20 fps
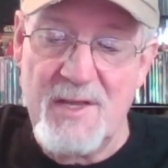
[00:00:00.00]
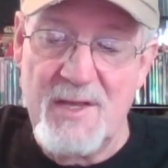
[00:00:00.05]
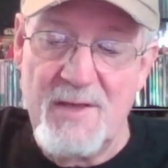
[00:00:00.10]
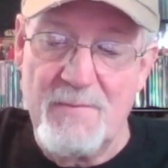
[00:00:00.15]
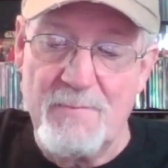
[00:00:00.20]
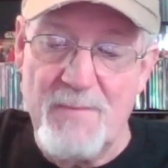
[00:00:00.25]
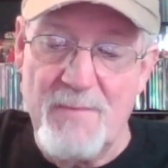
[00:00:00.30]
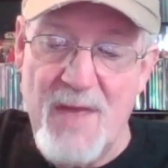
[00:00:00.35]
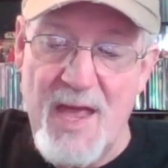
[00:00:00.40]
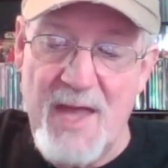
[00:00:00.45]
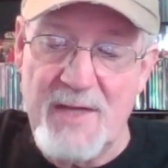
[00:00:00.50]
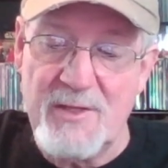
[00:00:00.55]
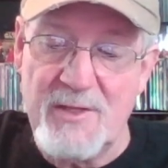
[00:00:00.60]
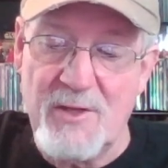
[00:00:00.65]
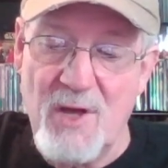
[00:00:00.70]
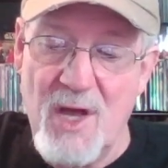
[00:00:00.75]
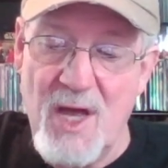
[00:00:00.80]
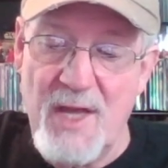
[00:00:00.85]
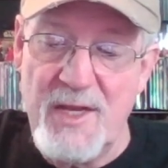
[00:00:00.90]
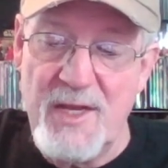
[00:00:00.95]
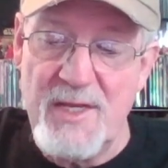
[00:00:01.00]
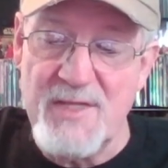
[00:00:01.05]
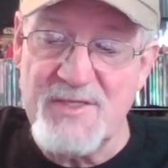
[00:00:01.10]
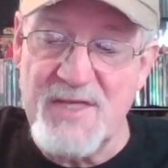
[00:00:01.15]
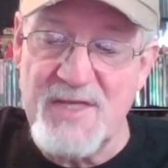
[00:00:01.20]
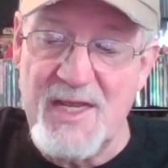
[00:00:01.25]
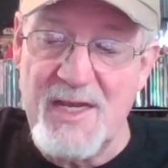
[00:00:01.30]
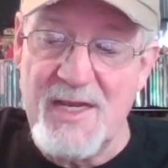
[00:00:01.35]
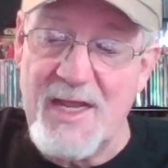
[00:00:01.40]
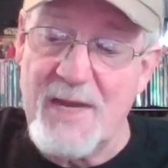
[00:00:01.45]
Mad God is
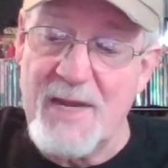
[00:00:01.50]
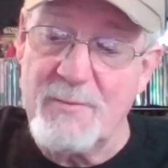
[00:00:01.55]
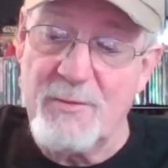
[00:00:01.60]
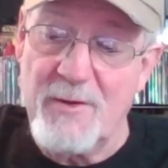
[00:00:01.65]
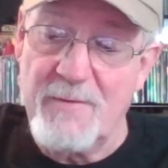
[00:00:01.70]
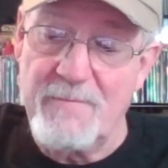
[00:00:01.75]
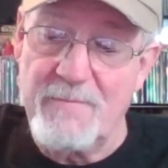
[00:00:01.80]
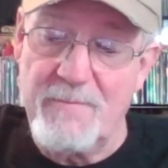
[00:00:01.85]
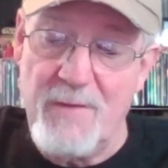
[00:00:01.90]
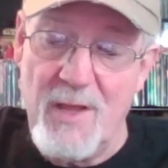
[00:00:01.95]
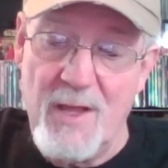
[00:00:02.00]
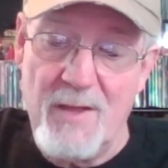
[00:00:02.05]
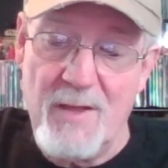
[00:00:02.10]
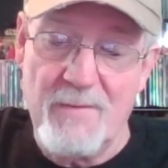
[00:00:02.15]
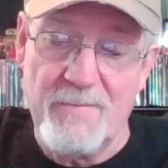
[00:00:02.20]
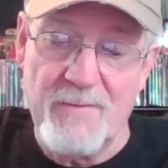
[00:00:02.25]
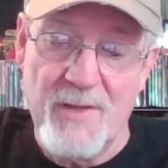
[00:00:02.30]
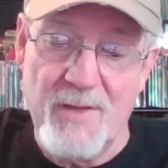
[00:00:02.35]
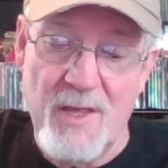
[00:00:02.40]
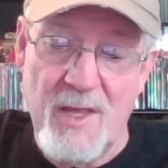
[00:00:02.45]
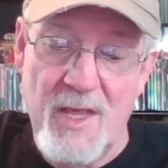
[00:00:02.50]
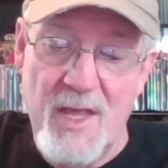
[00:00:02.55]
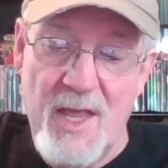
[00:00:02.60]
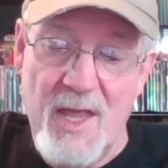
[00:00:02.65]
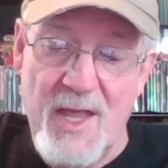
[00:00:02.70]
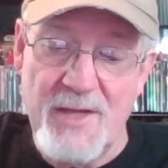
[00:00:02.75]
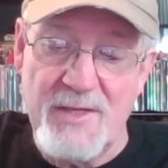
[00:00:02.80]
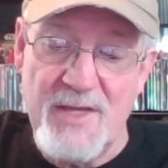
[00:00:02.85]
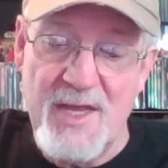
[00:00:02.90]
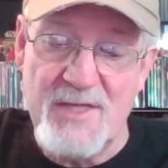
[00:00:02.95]
a labor of love,
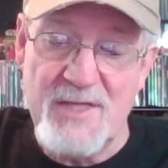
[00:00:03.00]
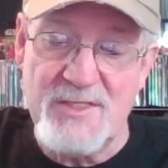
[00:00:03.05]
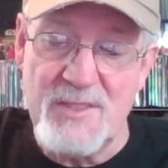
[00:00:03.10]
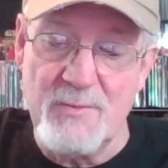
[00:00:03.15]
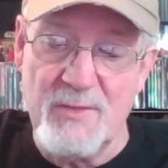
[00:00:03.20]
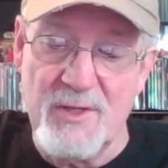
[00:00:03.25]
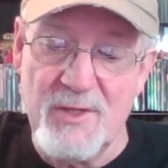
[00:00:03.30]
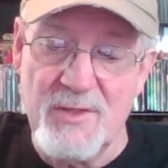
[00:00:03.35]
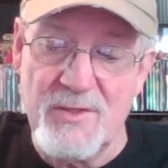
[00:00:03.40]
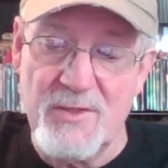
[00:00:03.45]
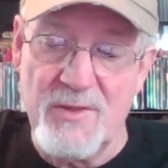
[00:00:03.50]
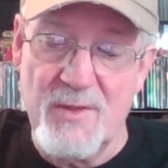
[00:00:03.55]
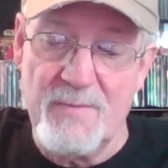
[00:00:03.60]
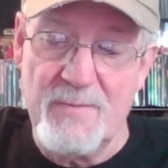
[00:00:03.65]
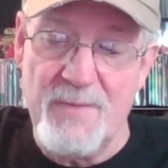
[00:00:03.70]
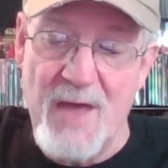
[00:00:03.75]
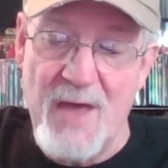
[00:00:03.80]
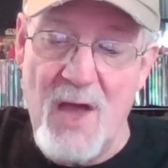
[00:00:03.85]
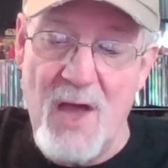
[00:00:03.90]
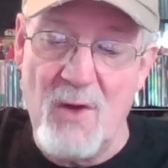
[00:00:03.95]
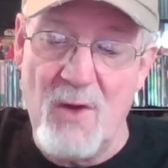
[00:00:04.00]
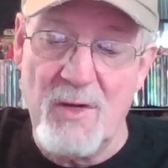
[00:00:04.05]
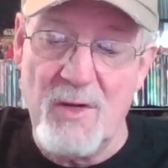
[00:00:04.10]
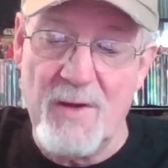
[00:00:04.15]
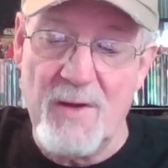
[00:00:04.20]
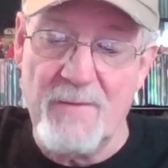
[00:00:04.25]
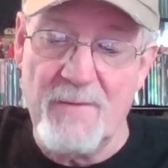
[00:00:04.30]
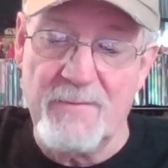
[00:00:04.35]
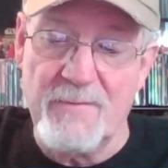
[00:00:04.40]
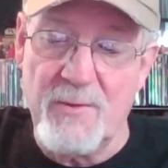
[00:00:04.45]
a testament to the power
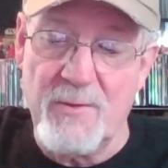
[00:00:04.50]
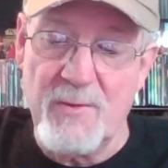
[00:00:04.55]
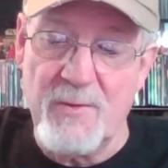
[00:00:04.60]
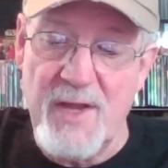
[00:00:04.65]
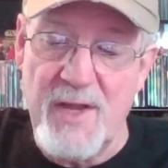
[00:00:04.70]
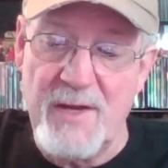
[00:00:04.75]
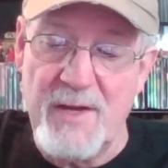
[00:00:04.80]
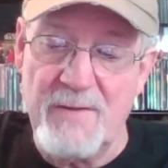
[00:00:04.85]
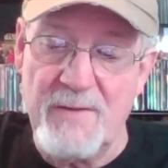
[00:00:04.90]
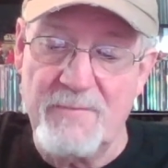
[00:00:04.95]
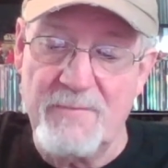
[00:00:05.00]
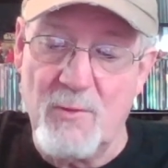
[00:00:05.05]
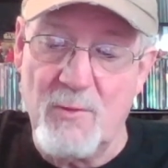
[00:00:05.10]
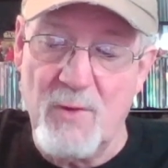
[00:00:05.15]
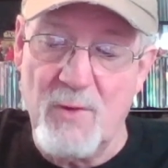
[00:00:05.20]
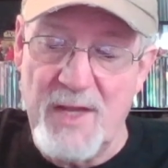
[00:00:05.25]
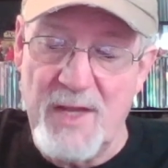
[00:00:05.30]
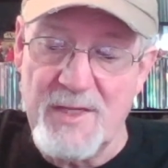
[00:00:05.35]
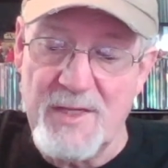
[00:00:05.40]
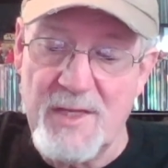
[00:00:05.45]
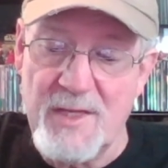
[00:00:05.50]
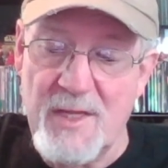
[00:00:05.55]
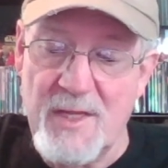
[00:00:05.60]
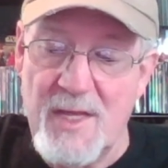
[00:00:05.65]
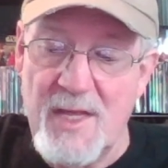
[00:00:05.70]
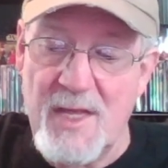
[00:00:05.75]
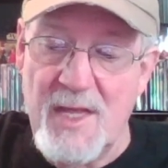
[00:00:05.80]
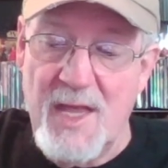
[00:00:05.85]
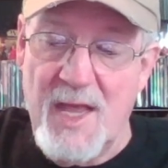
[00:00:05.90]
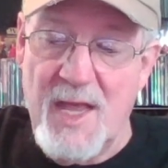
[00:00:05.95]
of creative grit,
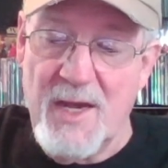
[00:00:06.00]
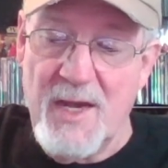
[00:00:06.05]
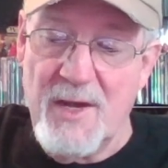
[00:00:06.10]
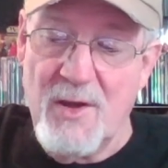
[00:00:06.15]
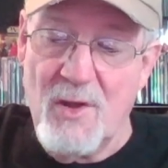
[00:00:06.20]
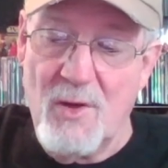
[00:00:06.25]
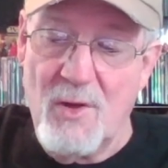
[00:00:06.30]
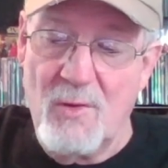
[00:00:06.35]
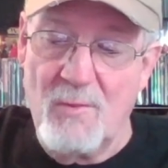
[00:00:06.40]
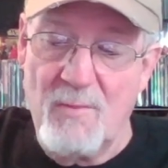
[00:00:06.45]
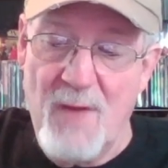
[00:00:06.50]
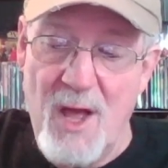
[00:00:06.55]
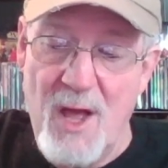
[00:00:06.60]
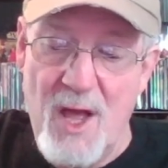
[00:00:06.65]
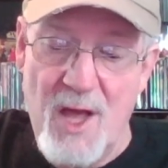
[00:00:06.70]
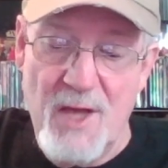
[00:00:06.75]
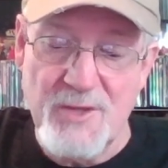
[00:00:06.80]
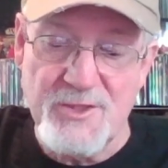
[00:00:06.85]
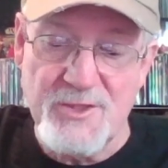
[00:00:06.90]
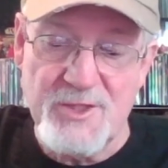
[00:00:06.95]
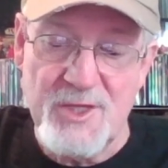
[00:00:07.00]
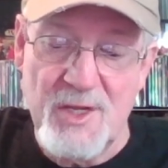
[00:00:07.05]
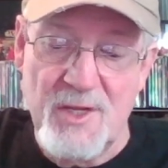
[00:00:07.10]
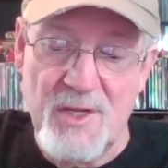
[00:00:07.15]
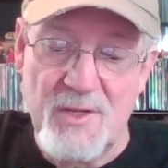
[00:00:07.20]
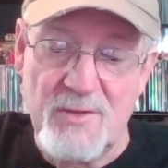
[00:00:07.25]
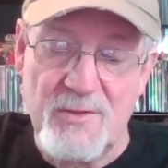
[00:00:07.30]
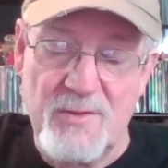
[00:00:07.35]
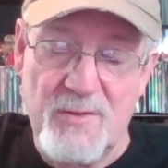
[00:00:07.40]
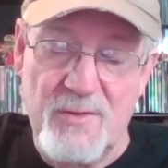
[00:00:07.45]
and an homage
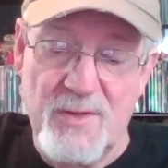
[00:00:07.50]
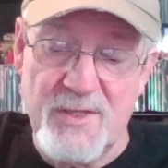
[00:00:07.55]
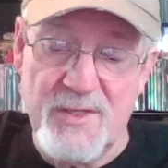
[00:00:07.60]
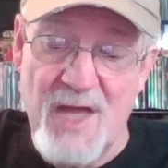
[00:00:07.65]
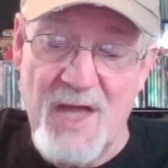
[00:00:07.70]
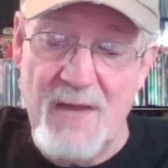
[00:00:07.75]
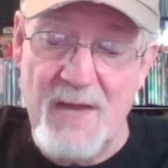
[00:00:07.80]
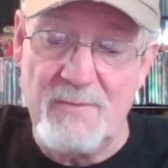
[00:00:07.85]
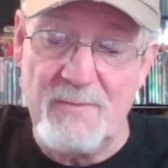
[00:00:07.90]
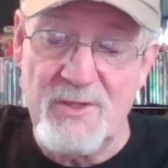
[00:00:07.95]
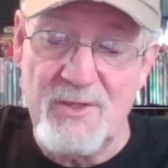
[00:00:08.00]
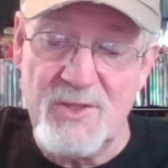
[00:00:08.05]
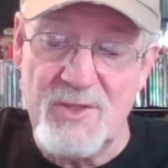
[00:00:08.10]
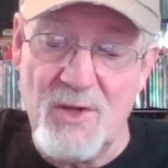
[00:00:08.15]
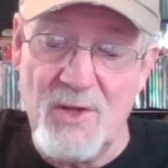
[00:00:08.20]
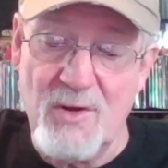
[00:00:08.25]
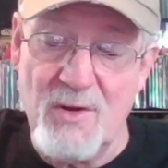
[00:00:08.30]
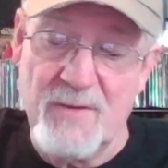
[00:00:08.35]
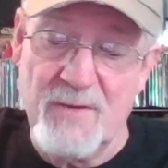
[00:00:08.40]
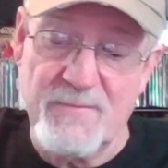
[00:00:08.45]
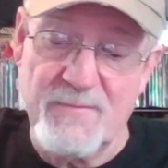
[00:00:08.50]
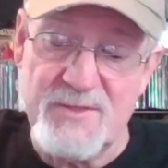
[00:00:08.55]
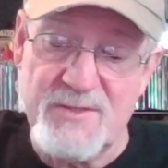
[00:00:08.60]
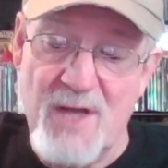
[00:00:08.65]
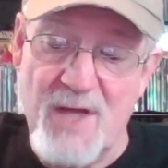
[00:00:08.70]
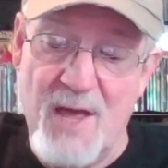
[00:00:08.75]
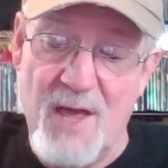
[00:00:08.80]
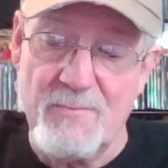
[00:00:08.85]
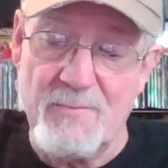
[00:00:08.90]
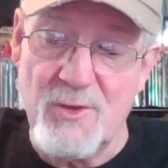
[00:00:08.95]
to the timeless art of
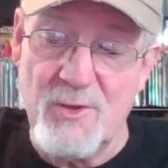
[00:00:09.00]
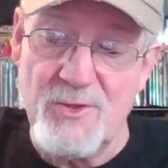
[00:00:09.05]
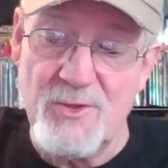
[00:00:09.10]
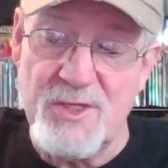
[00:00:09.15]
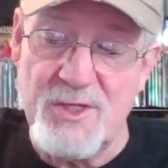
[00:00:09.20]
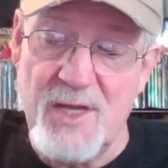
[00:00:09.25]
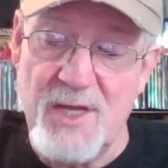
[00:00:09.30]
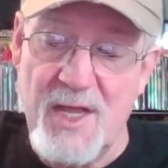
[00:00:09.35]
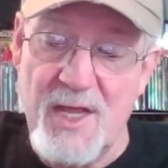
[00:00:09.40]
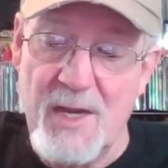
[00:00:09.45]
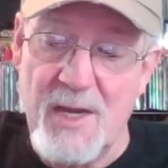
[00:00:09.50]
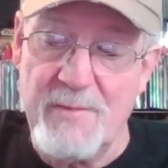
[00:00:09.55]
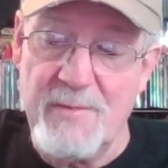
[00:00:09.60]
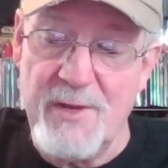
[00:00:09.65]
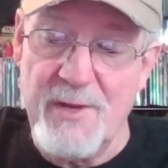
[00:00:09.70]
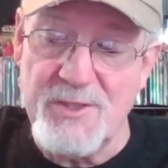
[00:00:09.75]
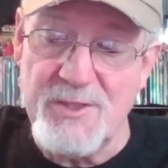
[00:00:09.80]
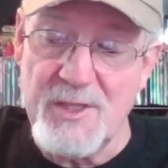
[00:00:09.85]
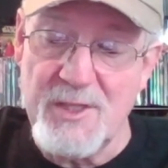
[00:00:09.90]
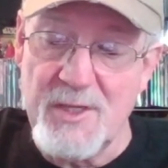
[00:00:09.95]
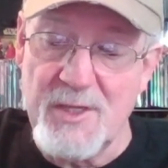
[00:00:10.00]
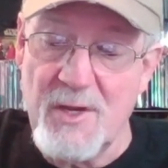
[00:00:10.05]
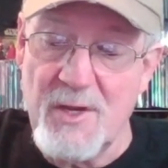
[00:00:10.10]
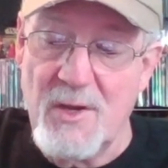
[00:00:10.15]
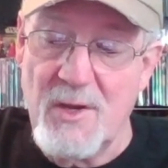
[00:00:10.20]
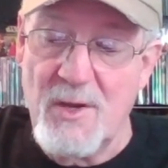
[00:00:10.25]
stop motion animation.